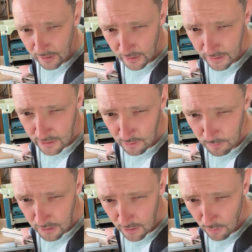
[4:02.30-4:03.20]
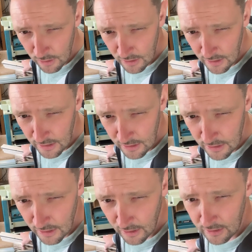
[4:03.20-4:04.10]
nice to meet you,
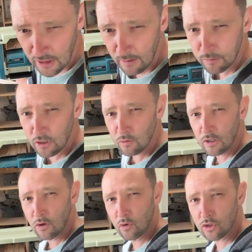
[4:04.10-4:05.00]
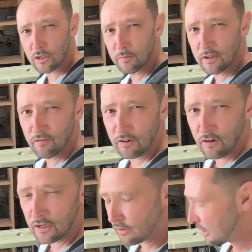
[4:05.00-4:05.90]
Indonesia. That's absolutely awesome, Eva.
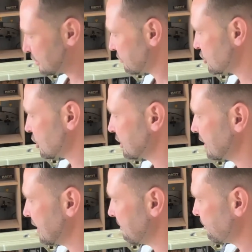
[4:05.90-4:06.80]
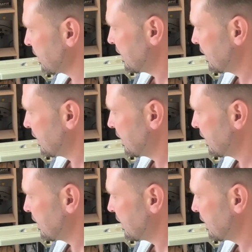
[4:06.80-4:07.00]
Right, thanks for joining in.